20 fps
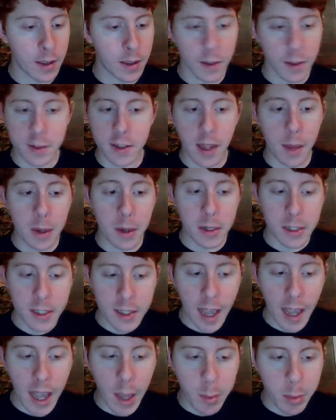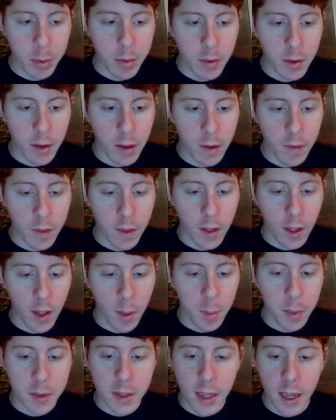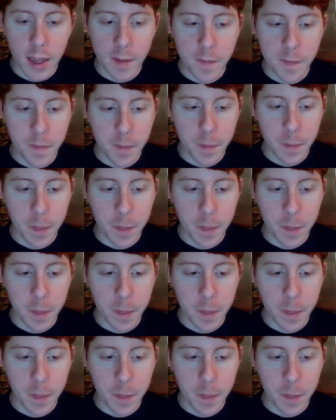There's not much gap. But then